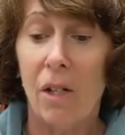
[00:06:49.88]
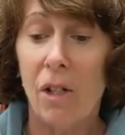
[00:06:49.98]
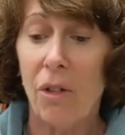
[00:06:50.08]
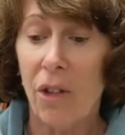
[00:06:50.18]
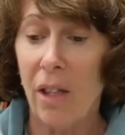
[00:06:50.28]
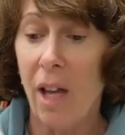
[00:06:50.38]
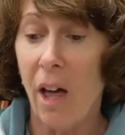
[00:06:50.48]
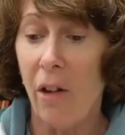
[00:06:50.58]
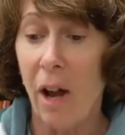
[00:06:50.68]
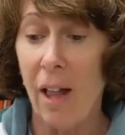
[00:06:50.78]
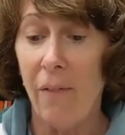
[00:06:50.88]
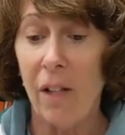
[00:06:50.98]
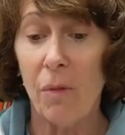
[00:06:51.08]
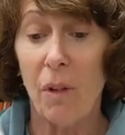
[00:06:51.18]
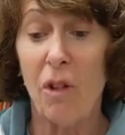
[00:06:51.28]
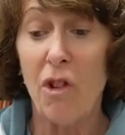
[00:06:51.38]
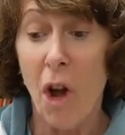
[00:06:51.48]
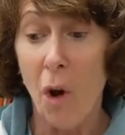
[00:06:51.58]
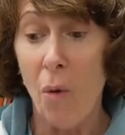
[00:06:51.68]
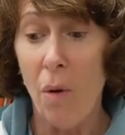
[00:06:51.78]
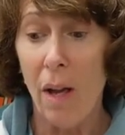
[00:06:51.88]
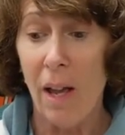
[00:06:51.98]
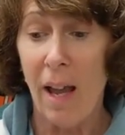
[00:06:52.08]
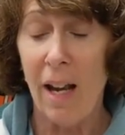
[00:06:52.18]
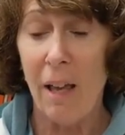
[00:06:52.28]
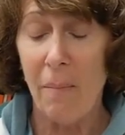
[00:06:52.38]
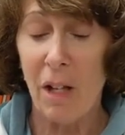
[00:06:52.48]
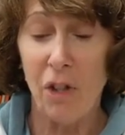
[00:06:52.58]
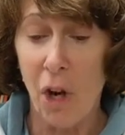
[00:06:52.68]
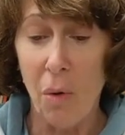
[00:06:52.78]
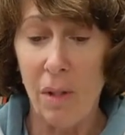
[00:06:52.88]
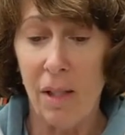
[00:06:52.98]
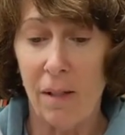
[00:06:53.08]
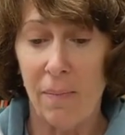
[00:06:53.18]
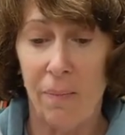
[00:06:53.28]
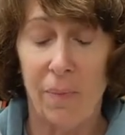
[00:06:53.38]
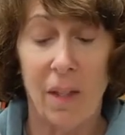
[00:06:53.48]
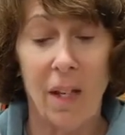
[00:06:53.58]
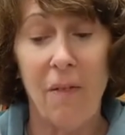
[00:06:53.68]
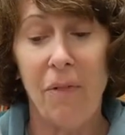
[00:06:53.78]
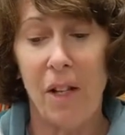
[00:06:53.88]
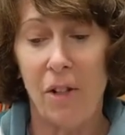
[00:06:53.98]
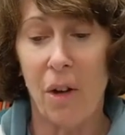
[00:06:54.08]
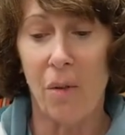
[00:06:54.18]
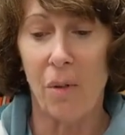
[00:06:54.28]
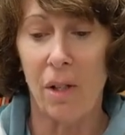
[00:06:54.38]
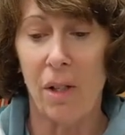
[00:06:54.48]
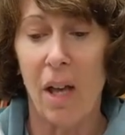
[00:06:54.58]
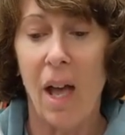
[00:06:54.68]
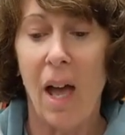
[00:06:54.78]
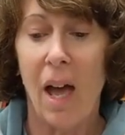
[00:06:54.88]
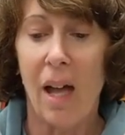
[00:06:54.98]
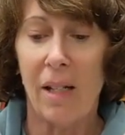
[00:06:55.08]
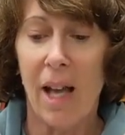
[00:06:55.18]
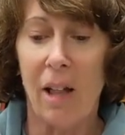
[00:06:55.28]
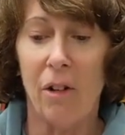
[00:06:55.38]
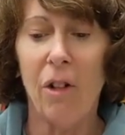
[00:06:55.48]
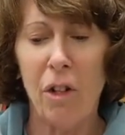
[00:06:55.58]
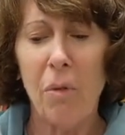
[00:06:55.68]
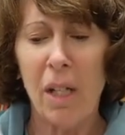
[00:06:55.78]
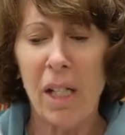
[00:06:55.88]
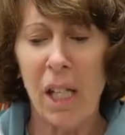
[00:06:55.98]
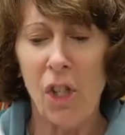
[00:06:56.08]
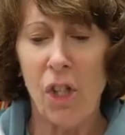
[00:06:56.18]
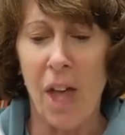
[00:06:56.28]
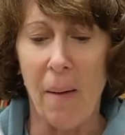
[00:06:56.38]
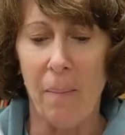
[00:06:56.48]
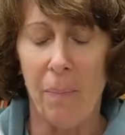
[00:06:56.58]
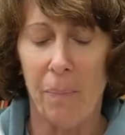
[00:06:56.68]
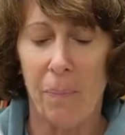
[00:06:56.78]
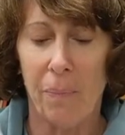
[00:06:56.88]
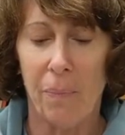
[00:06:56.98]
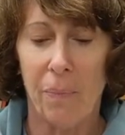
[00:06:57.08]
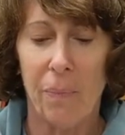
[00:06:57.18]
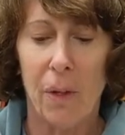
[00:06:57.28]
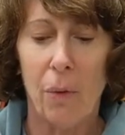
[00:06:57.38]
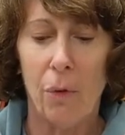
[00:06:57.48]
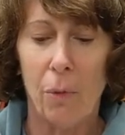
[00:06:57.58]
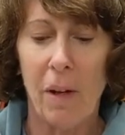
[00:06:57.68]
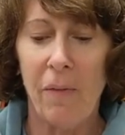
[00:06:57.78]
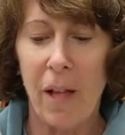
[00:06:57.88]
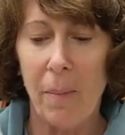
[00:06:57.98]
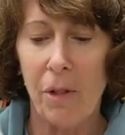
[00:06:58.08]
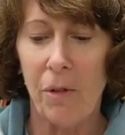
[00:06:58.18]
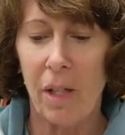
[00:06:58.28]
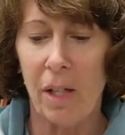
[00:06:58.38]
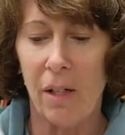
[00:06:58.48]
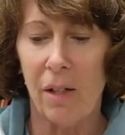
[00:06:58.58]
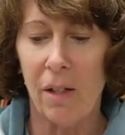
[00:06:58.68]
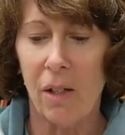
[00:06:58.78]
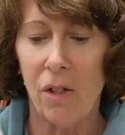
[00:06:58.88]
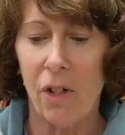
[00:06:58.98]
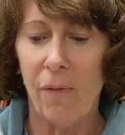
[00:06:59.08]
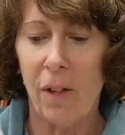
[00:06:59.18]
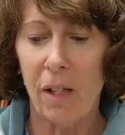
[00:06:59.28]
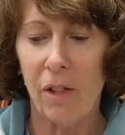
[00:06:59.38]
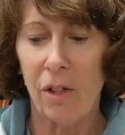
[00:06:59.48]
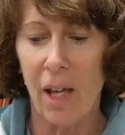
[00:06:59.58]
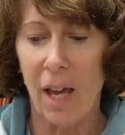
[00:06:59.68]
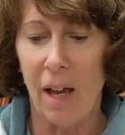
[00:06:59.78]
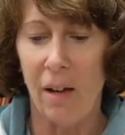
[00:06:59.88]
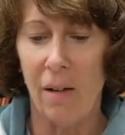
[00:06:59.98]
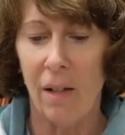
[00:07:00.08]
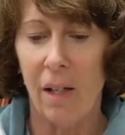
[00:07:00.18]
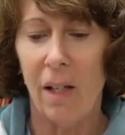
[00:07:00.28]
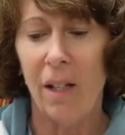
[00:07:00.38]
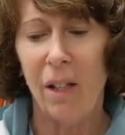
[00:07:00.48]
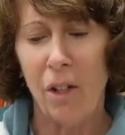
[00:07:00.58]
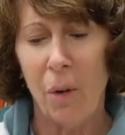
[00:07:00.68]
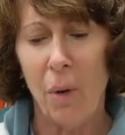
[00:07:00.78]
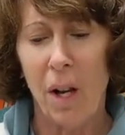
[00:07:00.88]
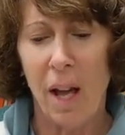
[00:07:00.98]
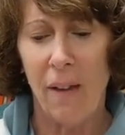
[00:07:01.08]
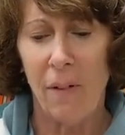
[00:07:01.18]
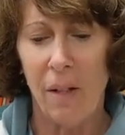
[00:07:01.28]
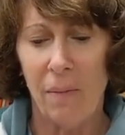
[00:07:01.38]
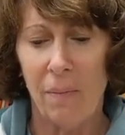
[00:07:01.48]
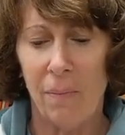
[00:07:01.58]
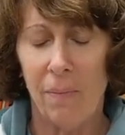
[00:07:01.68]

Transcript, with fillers: Do you think the other elephants will know any of my jokes? If they don't, I tell her, you can teach them. Ruby flaps her ears. She flicks her tail. You know what, Ivan?